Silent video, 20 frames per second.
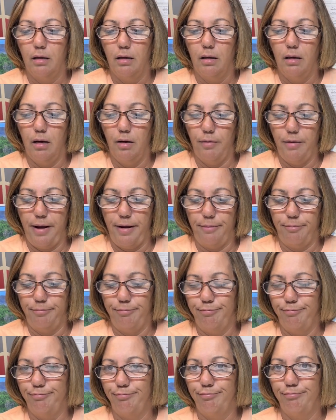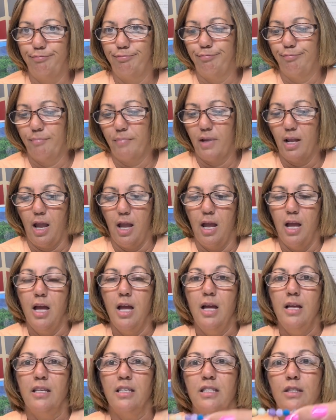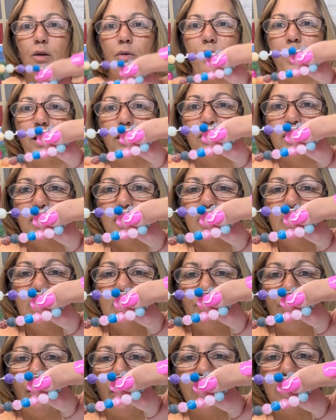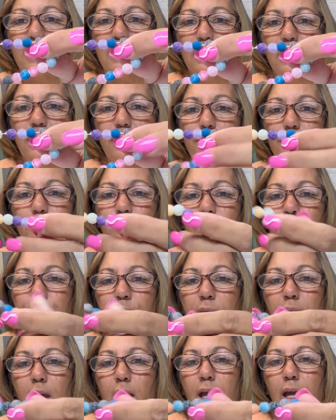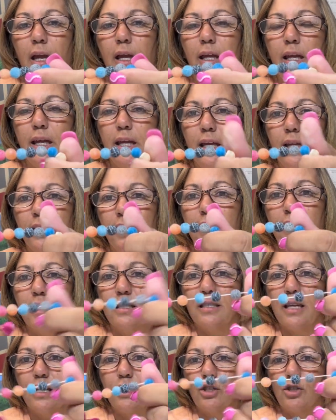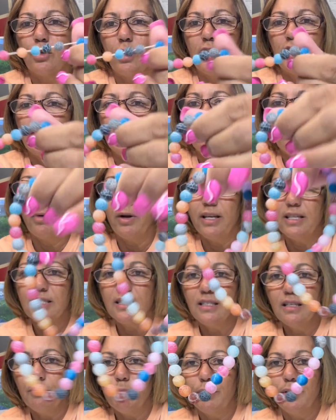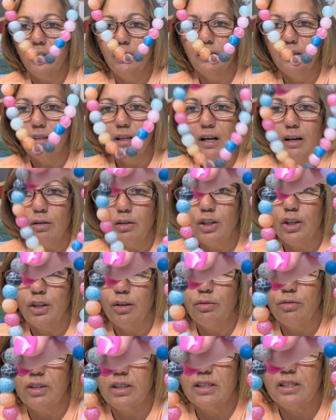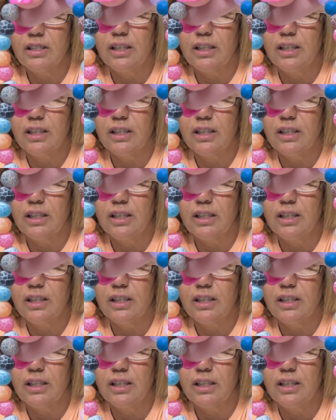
All right. So there's this bracelet. It is a stretchy bracelet, but look how cute this